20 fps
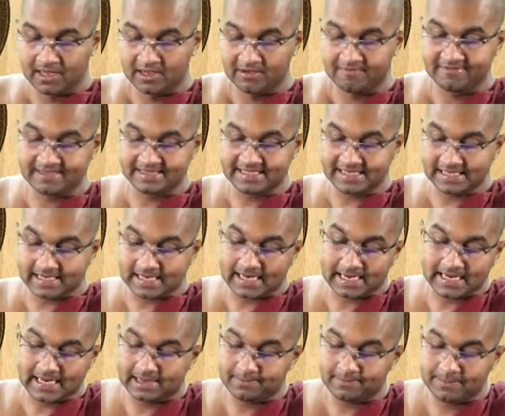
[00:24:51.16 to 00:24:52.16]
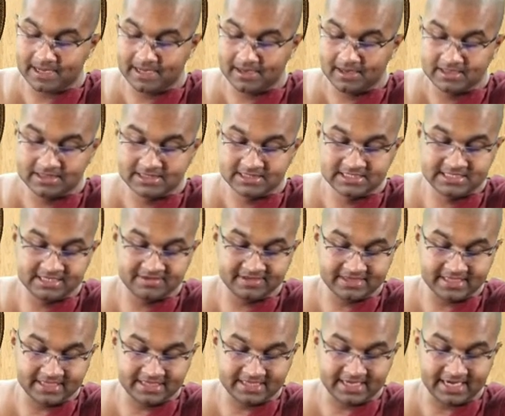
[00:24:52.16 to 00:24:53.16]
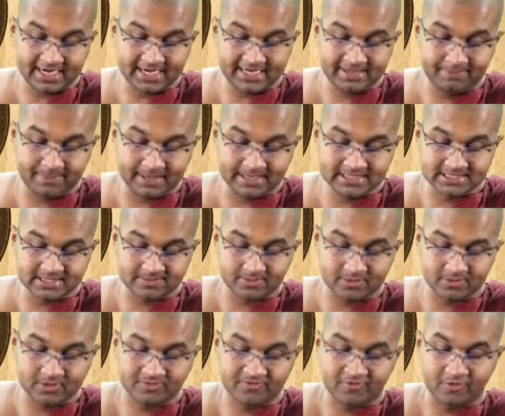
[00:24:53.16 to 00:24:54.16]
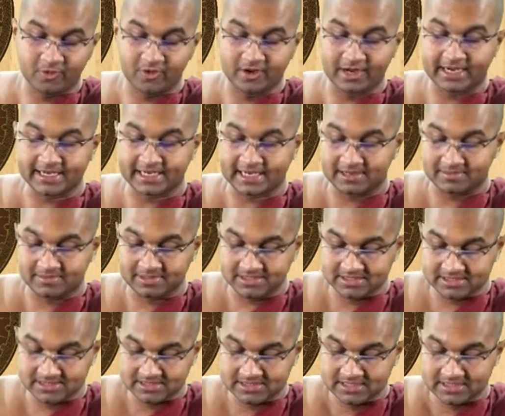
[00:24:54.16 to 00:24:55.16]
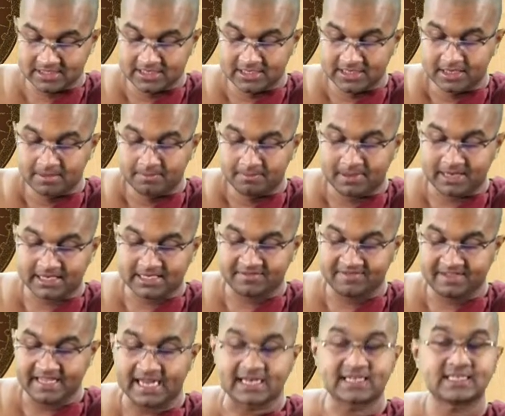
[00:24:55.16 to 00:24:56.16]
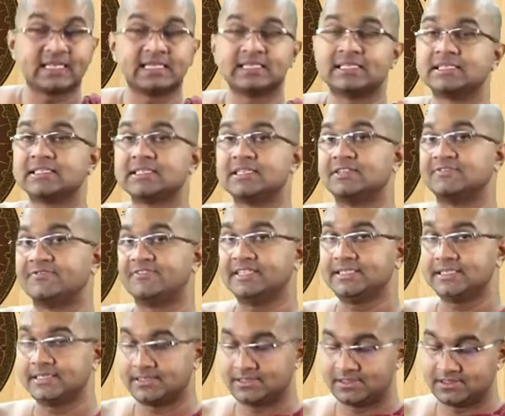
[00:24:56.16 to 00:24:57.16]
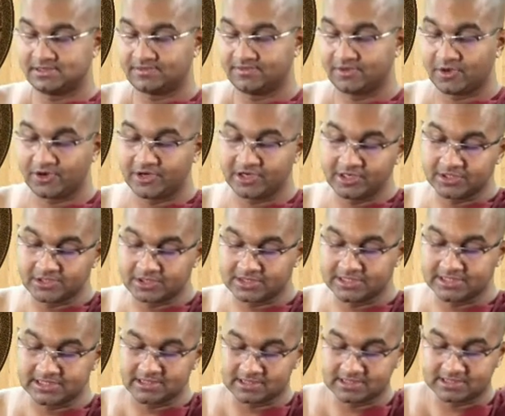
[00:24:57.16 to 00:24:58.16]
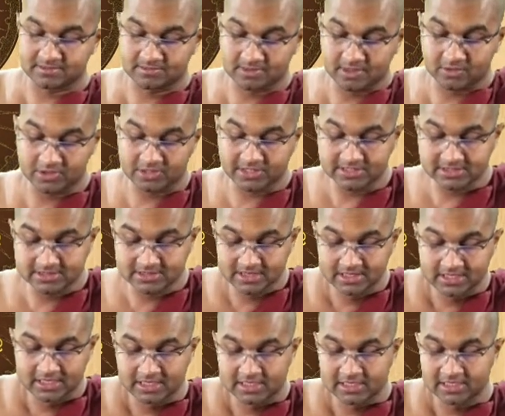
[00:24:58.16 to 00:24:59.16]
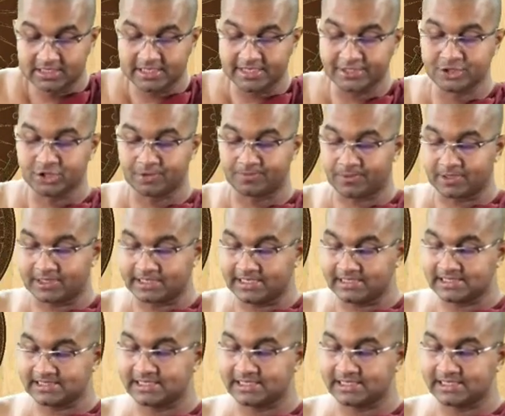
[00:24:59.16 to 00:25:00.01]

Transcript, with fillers: Within a Kalapa, Jivitindriya depends upon four great elements. Patavi acts as a surface. We already discussed about this. Tejo protects